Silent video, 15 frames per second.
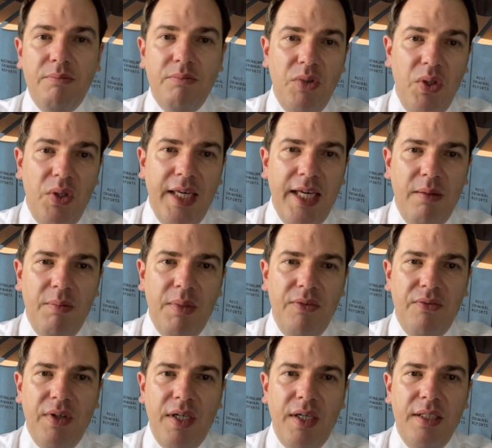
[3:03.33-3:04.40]
You can be
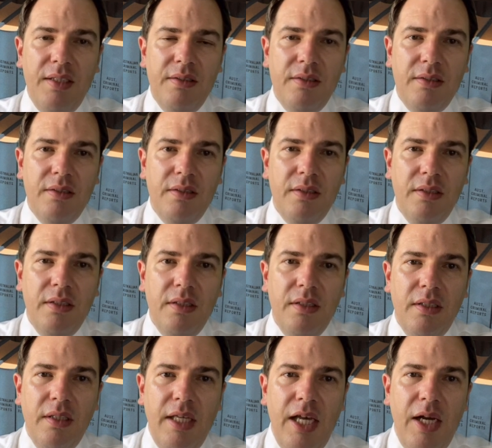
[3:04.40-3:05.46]
fined.
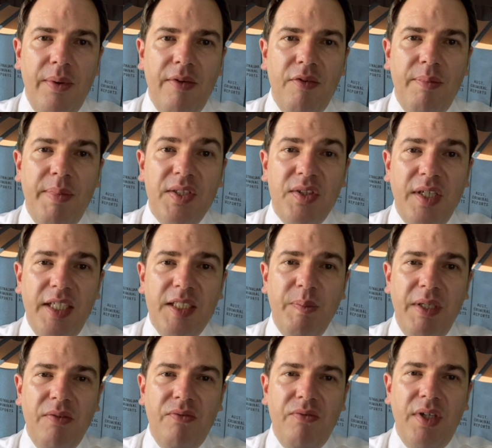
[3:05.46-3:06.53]
However, besides
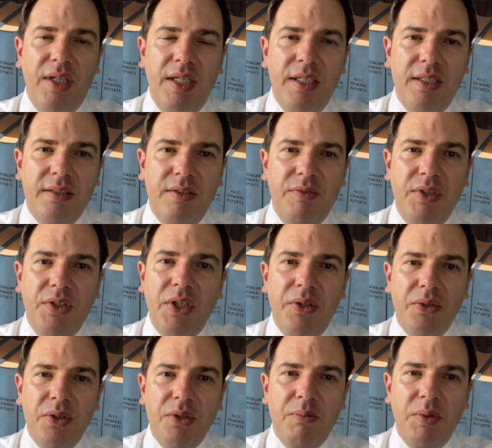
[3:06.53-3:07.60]
being fined, if you
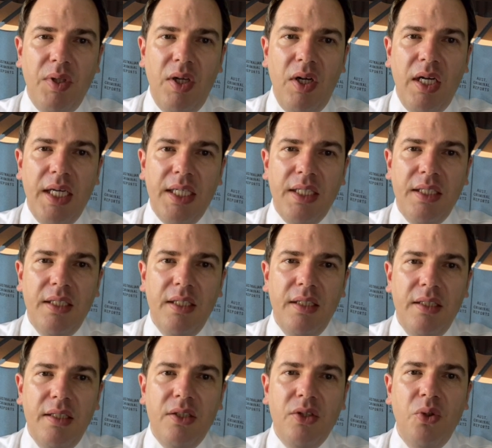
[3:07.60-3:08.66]
don't comply,
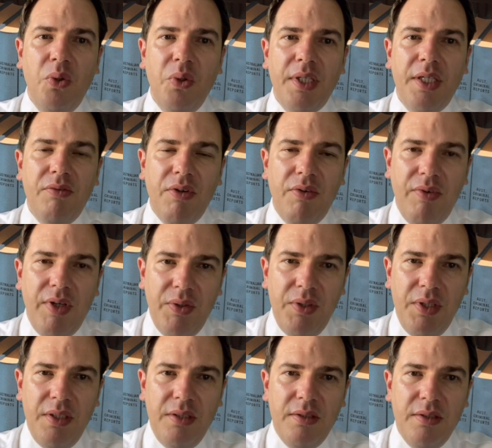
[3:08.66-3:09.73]
the court can revoke
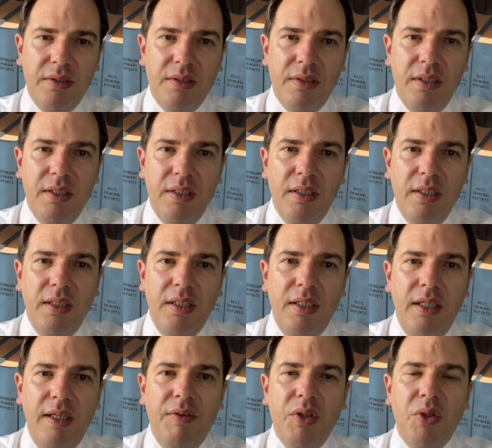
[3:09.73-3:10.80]
it.
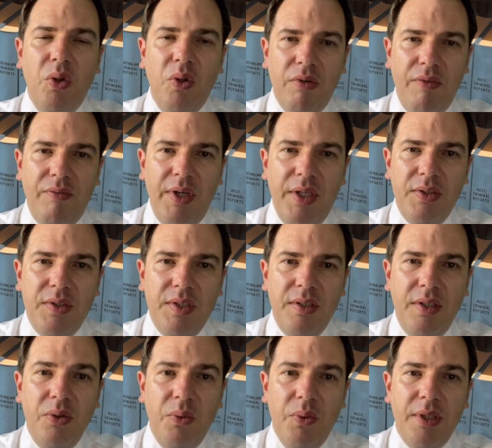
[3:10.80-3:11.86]
If the court revokes
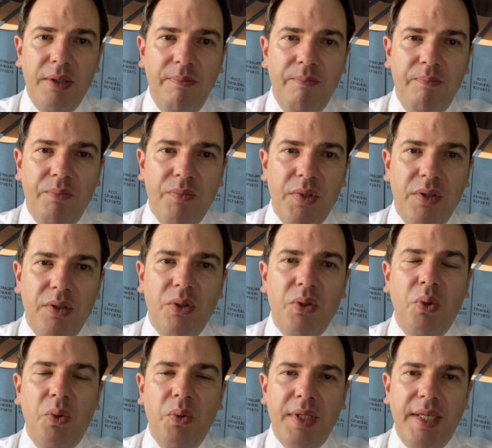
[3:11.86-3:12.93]
the order, the
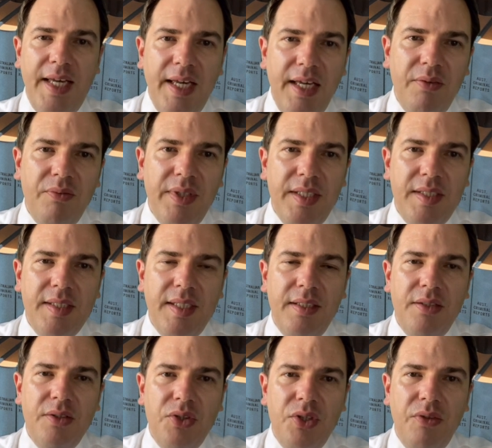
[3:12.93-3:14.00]
court can
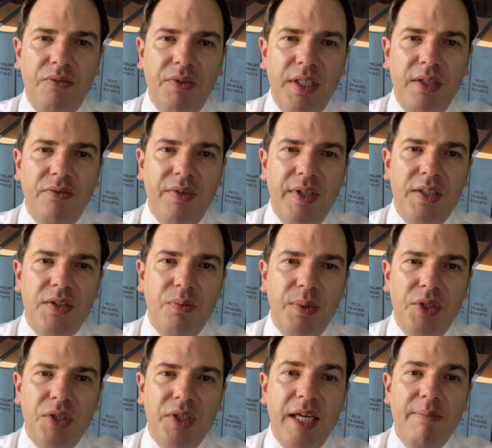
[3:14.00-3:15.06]
re-sentence you for the offence for
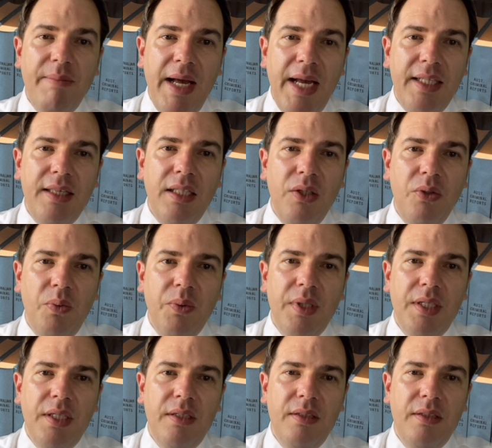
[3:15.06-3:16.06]
which they made the order.